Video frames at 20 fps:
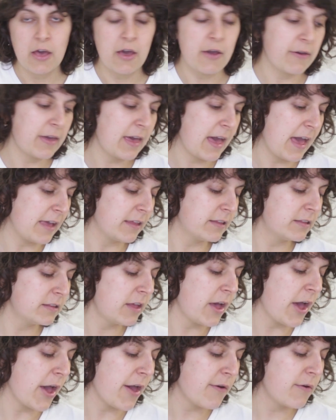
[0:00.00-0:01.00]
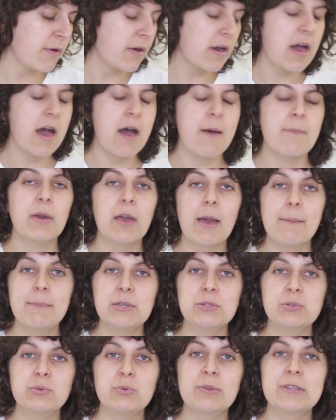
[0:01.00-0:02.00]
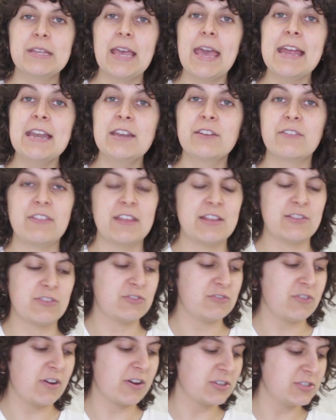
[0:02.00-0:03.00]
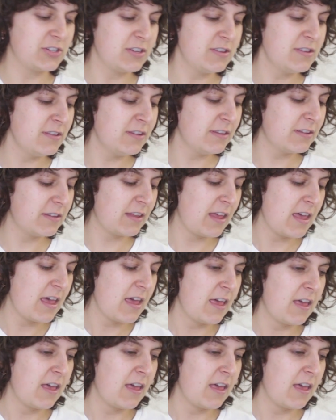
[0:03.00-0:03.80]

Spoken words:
Okay, so coming towards the end of the instructions,